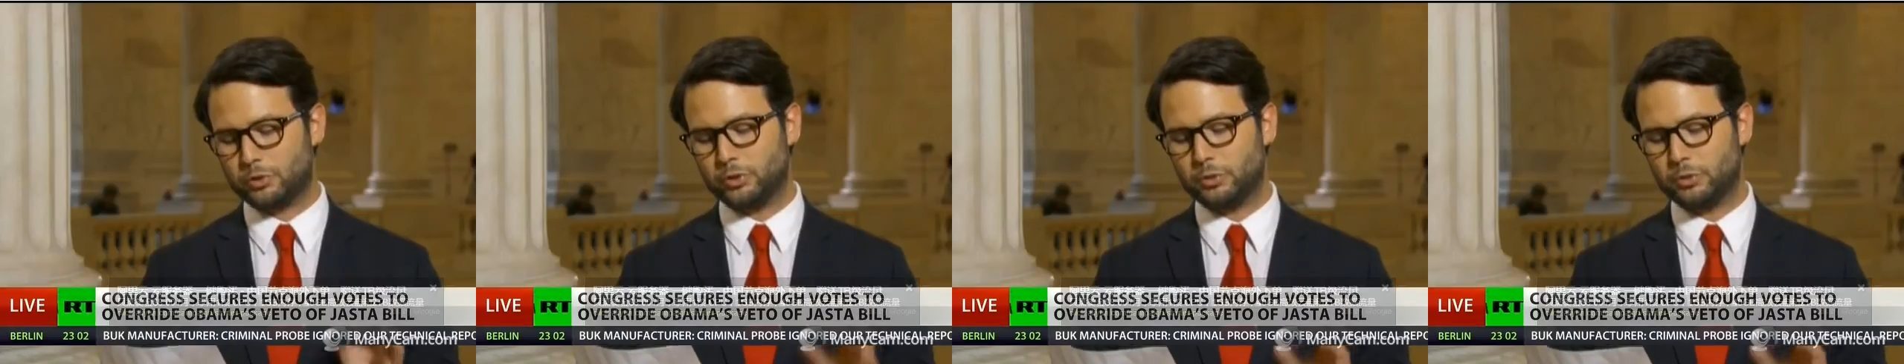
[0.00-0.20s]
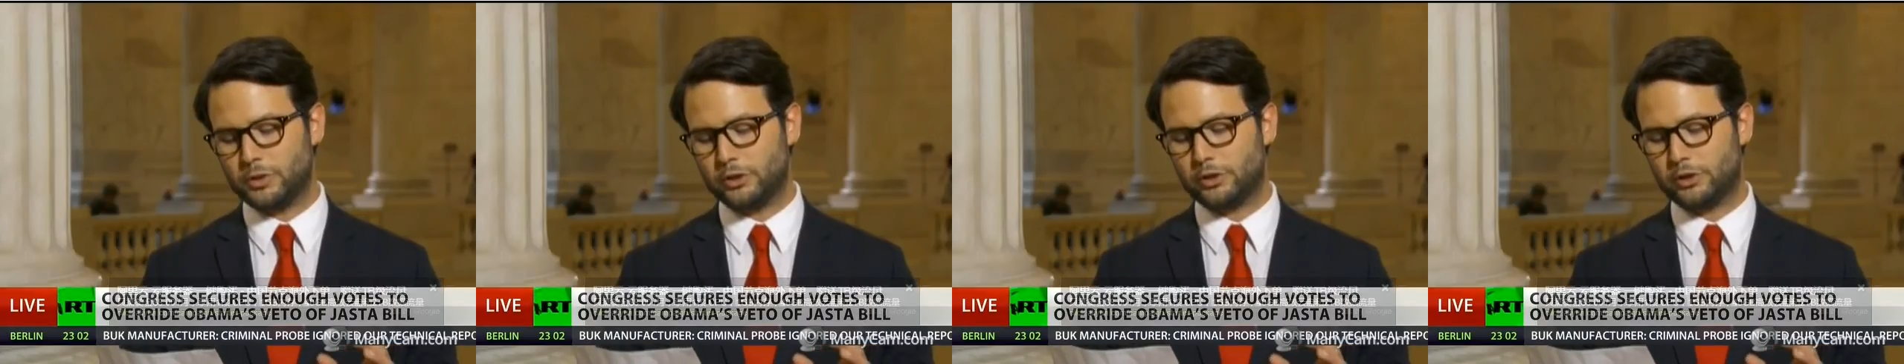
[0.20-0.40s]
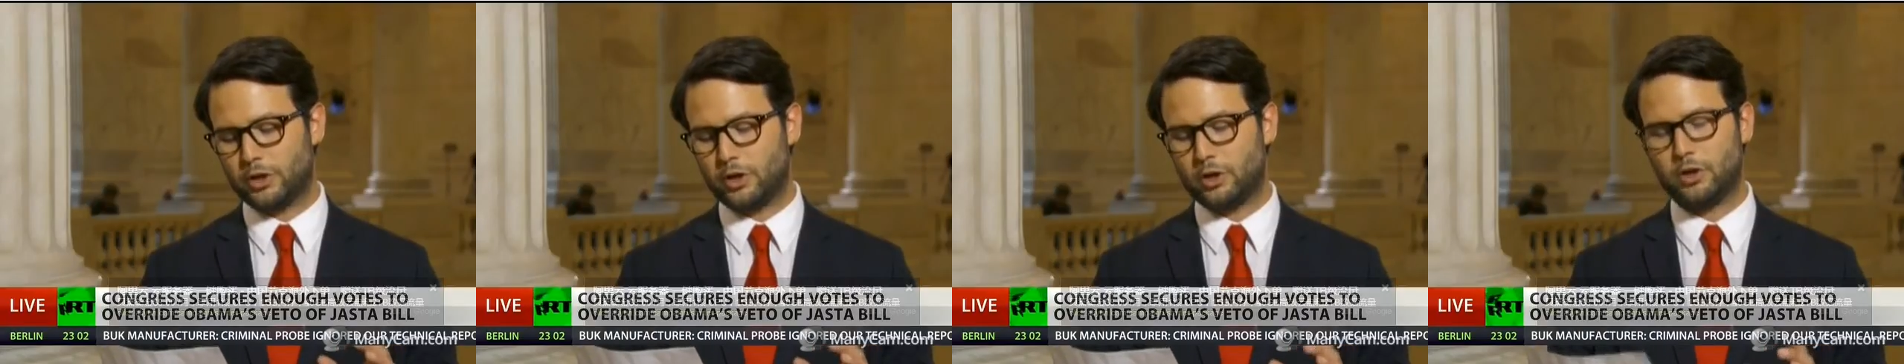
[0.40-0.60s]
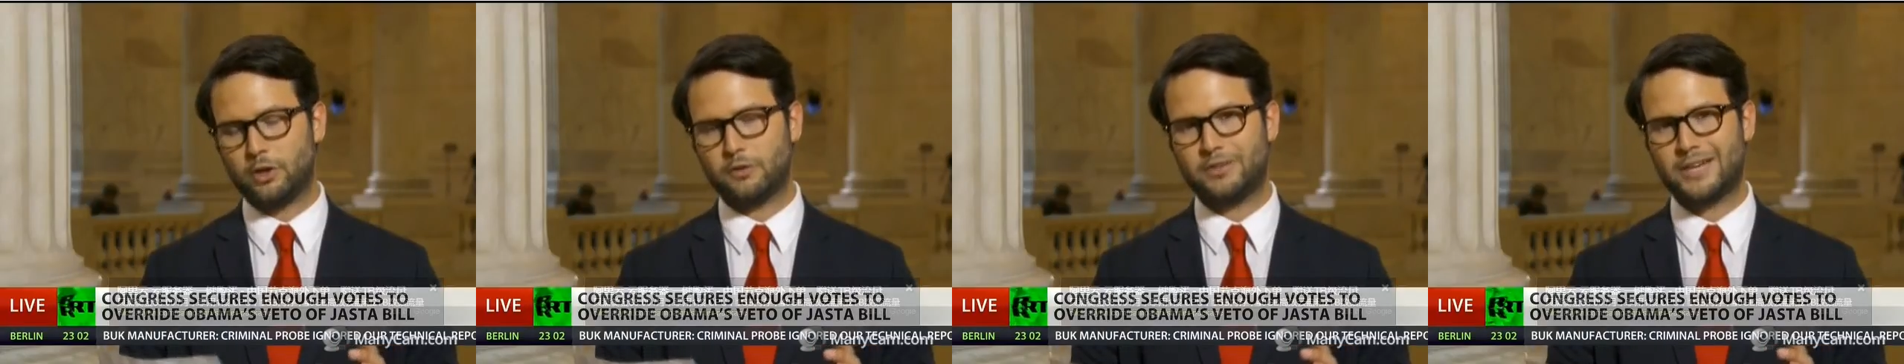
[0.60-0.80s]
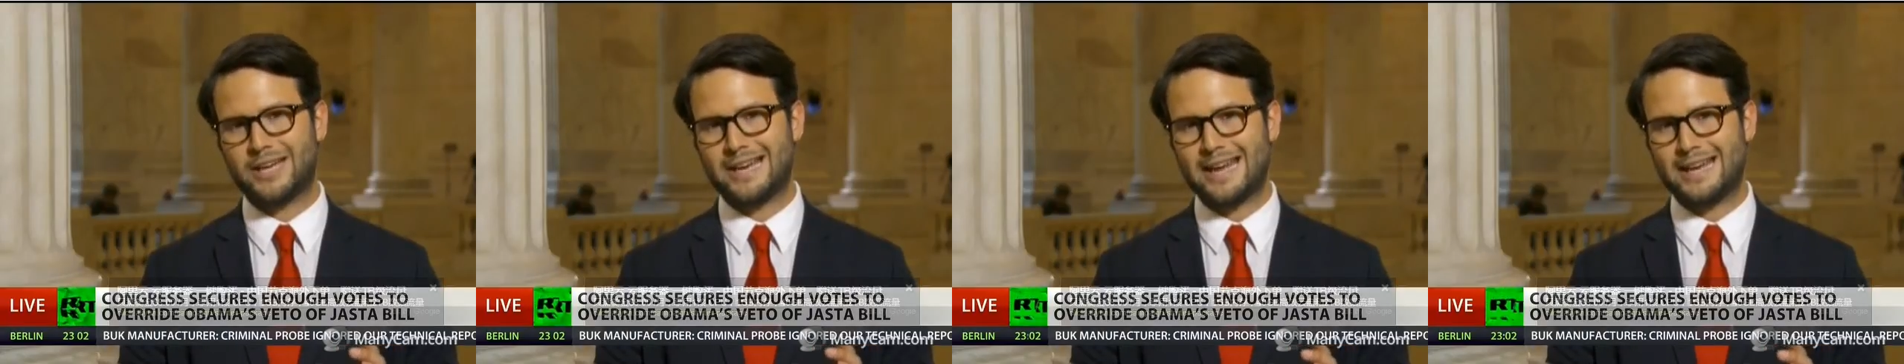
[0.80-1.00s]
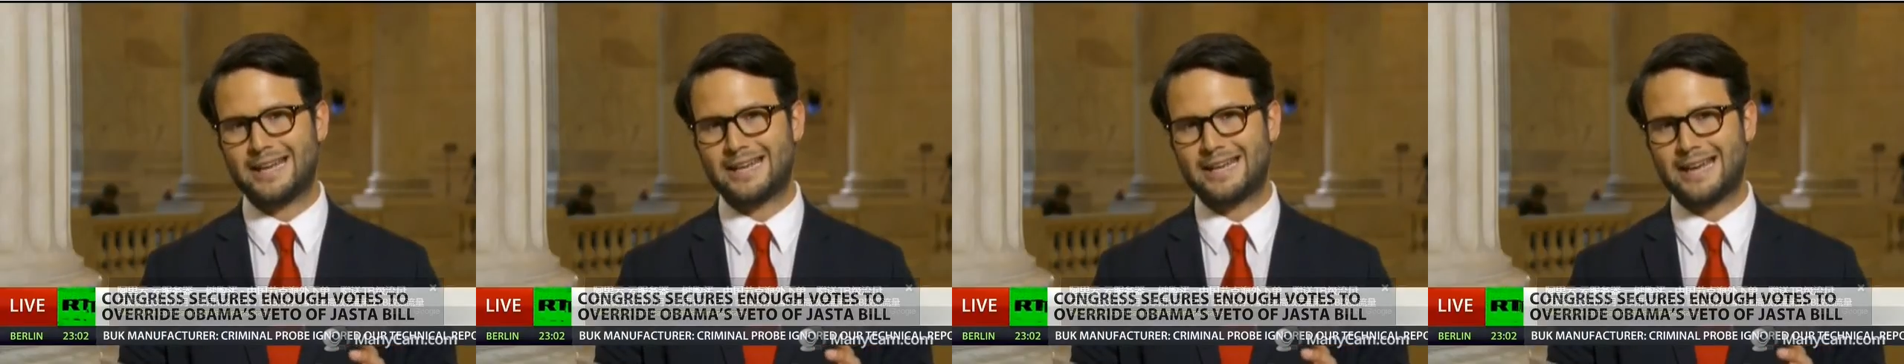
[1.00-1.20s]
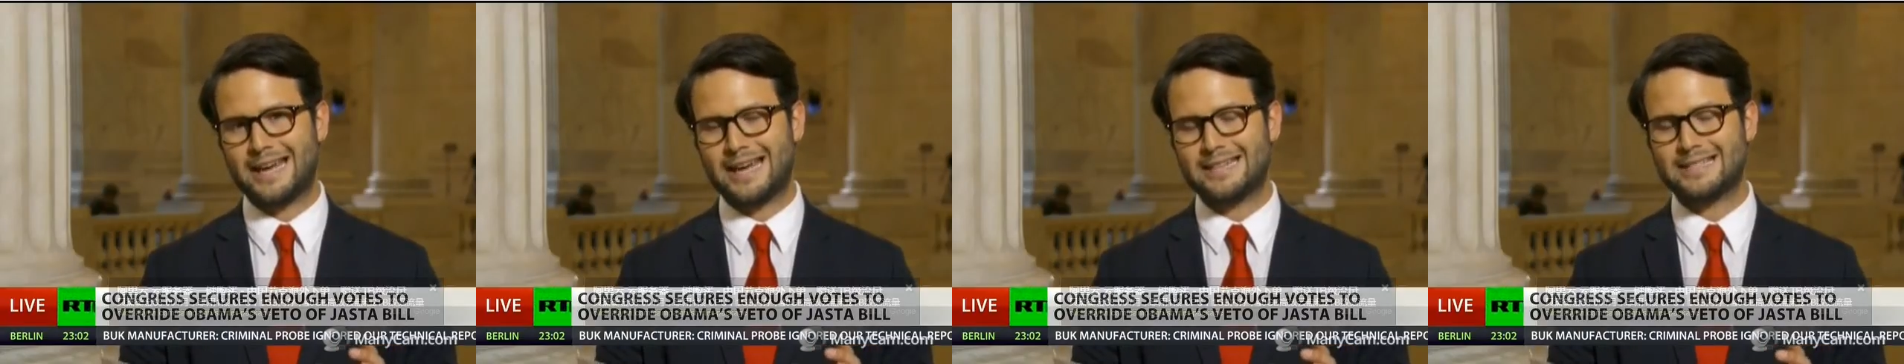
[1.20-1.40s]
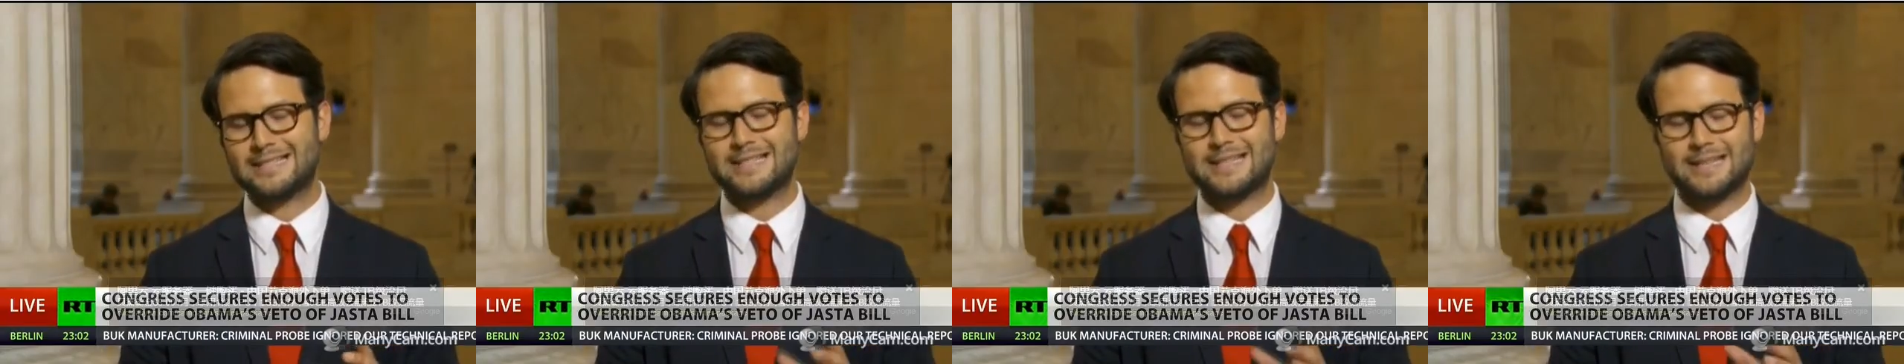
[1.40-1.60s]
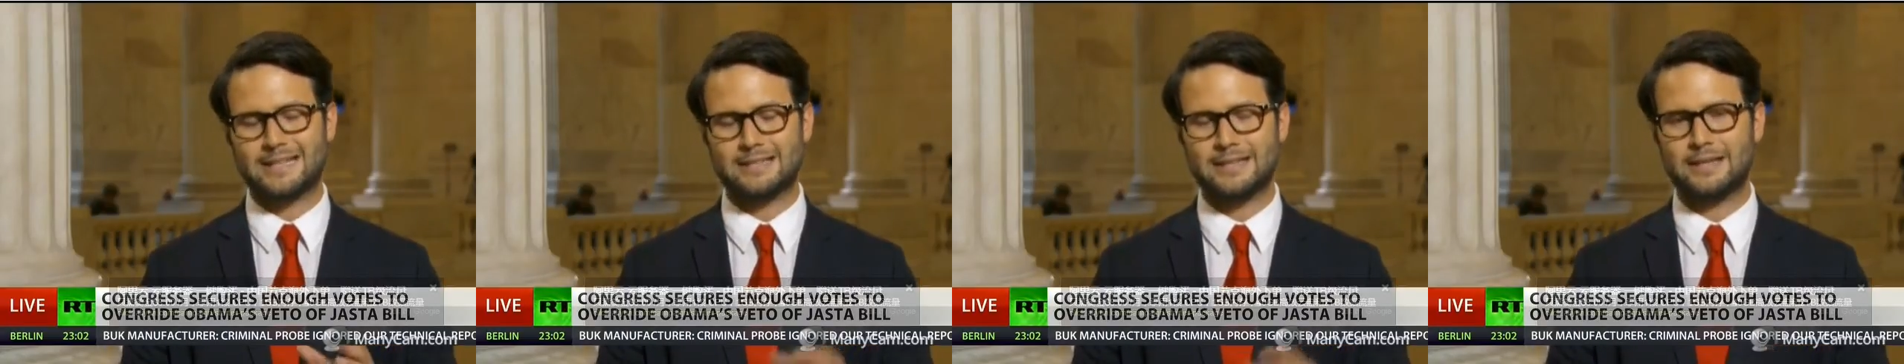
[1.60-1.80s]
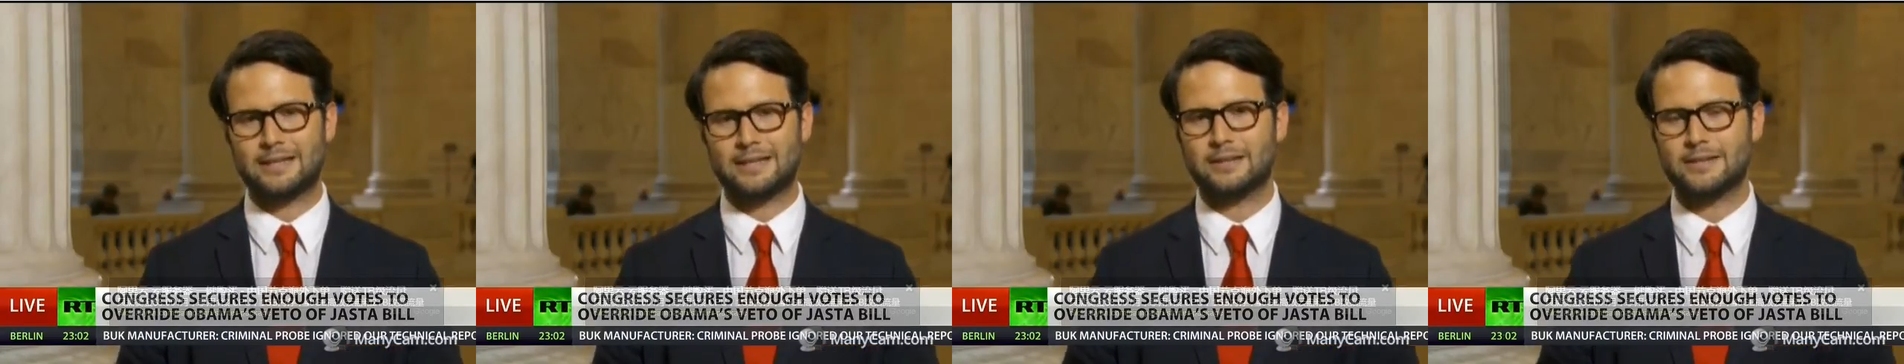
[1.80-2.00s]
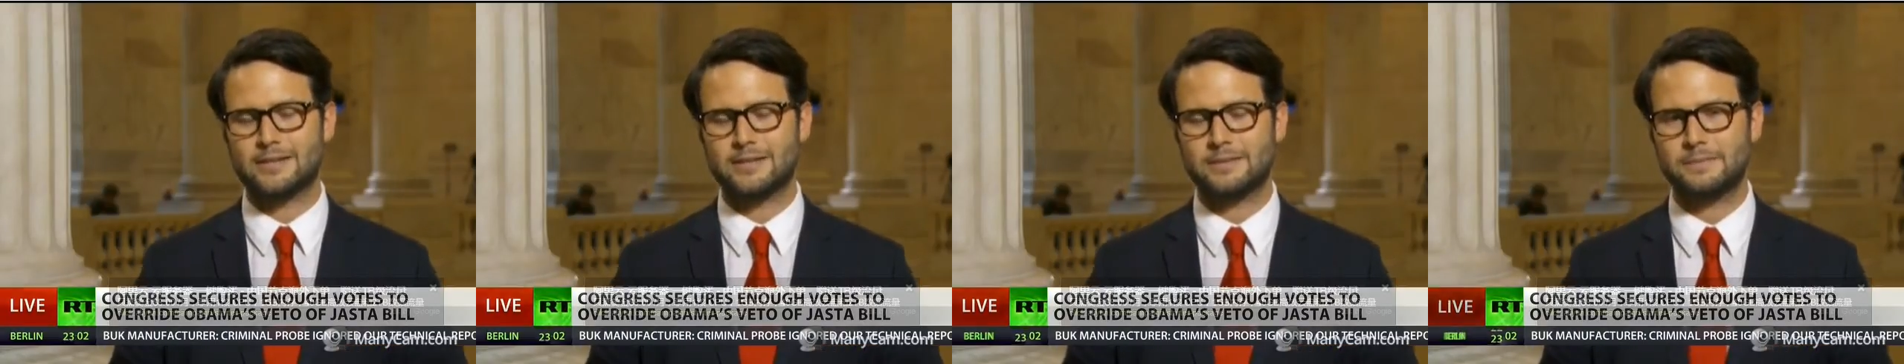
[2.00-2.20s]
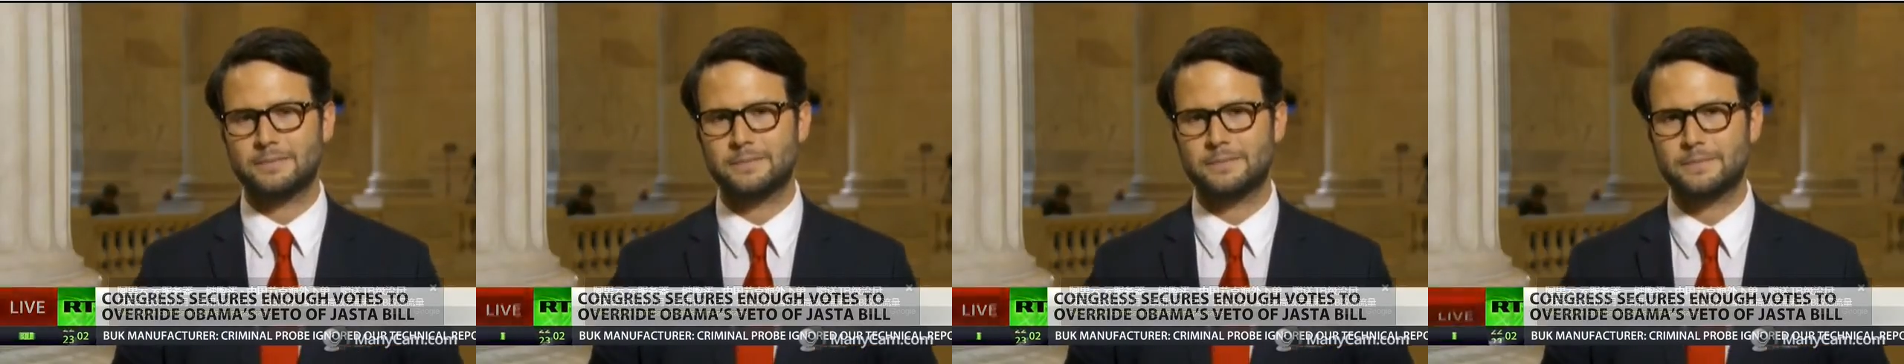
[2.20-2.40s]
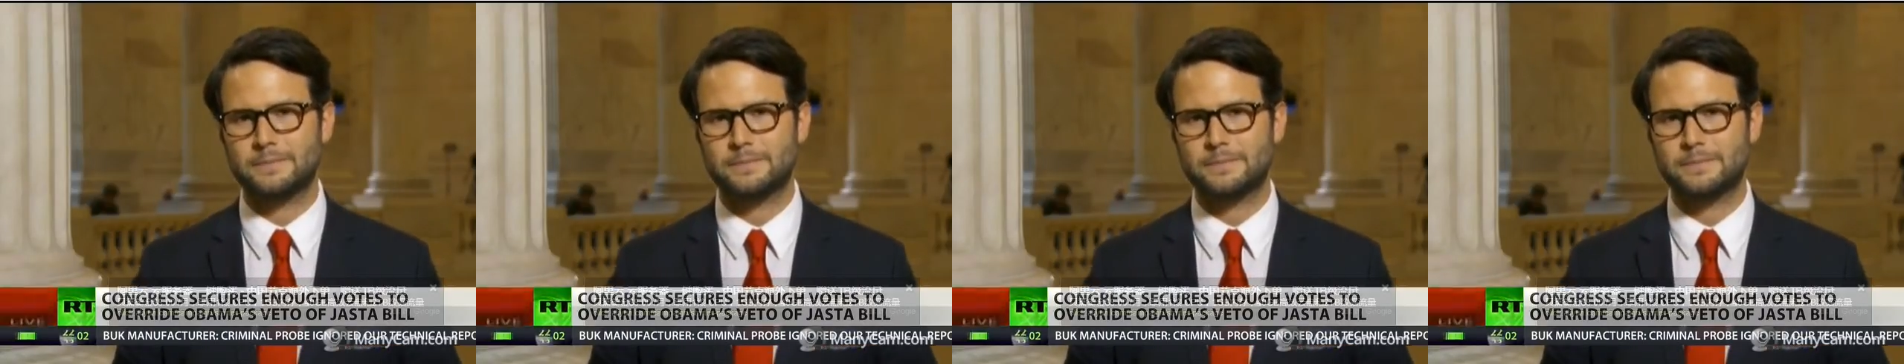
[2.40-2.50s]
Blumenthal of Connecticut had to say. Take a listen.